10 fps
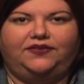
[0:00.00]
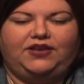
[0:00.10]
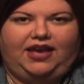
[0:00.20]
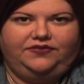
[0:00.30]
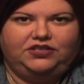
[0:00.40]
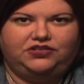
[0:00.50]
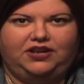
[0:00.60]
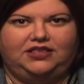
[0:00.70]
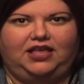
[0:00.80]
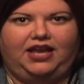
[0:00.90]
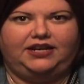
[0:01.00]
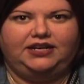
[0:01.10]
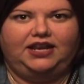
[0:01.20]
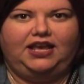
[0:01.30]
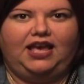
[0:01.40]
If you have the straight line,
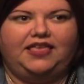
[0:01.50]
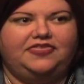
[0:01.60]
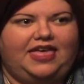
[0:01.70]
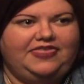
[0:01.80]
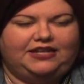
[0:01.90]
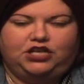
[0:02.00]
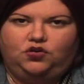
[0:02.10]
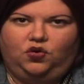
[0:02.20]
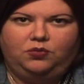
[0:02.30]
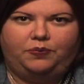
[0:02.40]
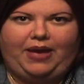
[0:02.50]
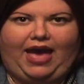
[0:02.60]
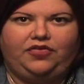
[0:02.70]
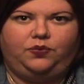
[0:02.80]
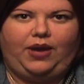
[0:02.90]
and that's a normal
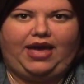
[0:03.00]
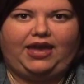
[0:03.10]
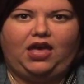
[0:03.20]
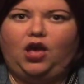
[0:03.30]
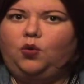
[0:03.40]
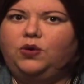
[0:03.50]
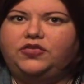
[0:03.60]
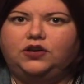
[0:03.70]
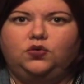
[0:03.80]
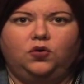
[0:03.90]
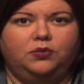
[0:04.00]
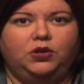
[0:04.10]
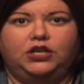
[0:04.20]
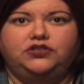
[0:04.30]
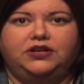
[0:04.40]
pathway with a
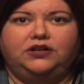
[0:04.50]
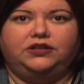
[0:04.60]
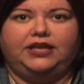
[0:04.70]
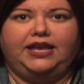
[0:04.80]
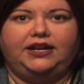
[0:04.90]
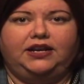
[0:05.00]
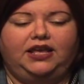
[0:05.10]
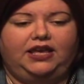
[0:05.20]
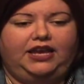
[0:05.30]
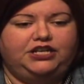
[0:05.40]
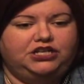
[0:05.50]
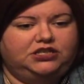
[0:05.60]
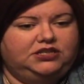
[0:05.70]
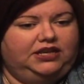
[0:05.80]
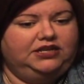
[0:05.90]
normal adrenal gland, it
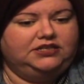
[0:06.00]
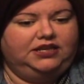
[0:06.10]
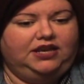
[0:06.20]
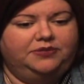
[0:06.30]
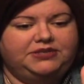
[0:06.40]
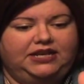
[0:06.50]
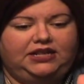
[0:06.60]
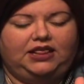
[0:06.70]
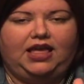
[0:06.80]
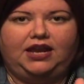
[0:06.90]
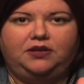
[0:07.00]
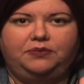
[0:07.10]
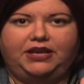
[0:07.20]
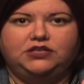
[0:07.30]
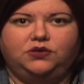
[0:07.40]
just easily comes down the
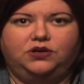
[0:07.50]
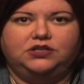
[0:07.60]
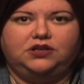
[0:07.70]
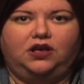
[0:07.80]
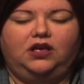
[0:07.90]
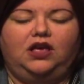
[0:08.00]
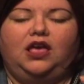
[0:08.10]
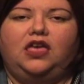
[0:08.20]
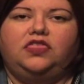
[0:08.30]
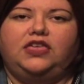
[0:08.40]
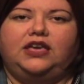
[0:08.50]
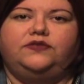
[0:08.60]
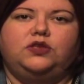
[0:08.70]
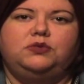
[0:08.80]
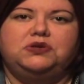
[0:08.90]
line, makes cortisol. Think
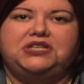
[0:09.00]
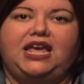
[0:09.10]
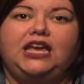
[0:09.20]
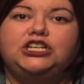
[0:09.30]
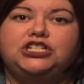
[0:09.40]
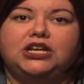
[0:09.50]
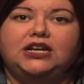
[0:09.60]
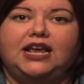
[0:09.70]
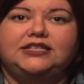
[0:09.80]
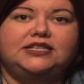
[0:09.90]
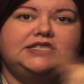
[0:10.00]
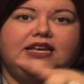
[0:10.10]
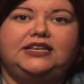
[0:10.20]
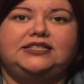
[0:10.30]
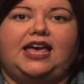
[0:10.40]
of the mutation as a
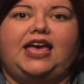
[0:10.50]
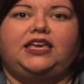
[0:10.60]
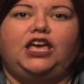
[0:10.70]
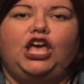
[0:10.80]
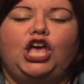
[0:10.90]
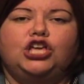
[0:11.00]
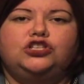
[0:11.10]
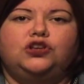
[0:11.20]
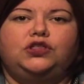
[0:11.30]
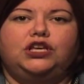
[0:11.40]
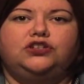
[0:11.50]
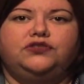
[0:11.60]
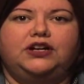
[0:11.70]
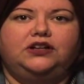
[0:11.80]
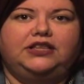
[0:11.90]
zigzag. So the
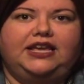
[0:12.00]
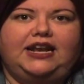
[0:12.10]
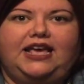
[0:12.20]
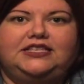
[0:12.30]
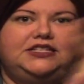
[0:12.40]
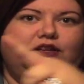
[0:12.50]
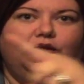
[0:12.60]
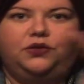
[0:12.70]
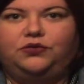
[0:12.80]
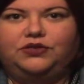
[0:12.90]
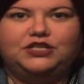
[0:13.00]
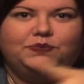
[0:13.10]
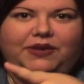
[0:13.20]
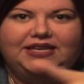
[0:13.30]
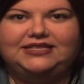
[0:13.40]
adrenal gland has to go through
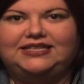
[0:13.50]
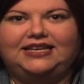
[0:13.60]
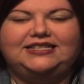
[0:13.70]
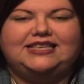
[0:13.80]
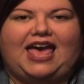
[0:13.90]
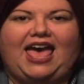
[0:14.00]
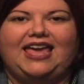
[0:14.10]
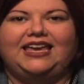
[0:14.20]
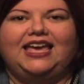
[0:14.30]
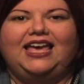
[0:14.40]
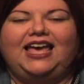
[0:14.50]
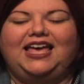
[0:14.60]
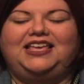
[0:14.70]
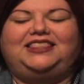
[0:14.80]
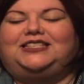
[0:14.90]
this big zigzag,
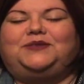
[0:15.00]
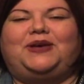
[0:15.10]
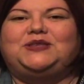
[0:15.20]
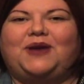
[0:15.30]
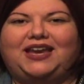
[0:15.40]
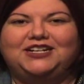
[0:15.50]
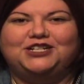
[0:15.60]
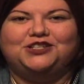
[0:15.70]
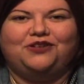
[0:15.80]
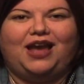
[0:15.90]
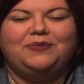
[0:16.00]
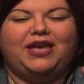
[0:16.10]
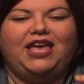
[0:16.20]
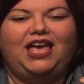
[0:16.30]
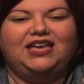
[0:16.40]
and that's the best way I can describe
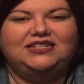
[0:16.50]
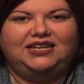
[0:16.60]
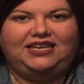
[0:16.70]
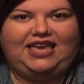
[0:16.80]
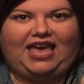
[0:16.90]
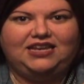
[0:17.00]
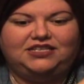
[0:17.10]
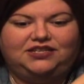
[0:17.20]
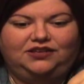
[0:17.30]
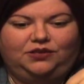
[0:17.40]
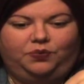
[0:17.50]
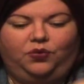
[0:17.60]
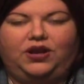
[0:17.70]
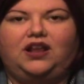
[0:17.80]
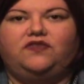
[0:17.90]
it, to get to the
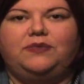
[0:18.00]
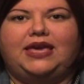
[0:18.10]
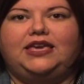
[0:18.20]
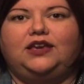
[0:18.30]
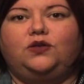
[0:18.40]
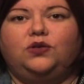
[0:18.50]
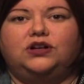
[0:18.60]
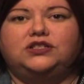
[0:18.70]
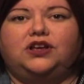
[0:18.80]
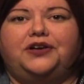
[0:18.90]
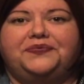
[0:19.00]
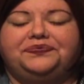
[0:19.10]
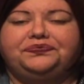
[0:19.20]
point of making cortisol.